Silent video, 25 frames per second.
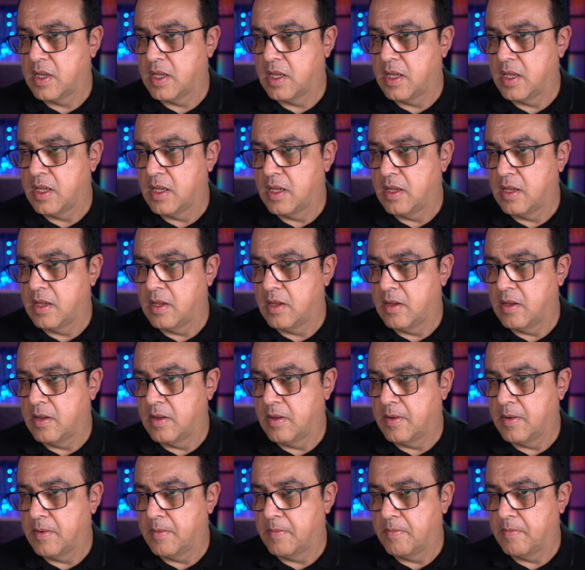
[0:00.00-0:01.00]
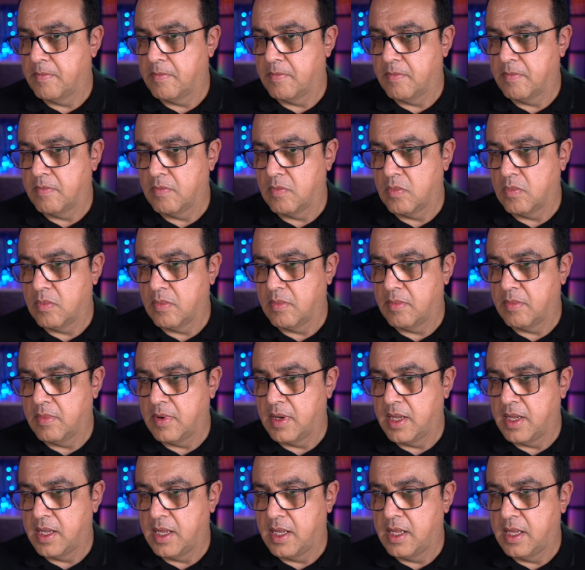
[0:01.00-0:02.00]

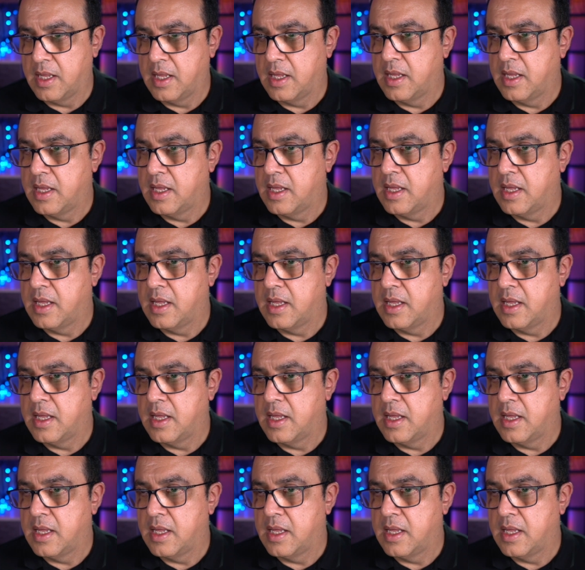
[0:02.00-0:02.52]
[no speech]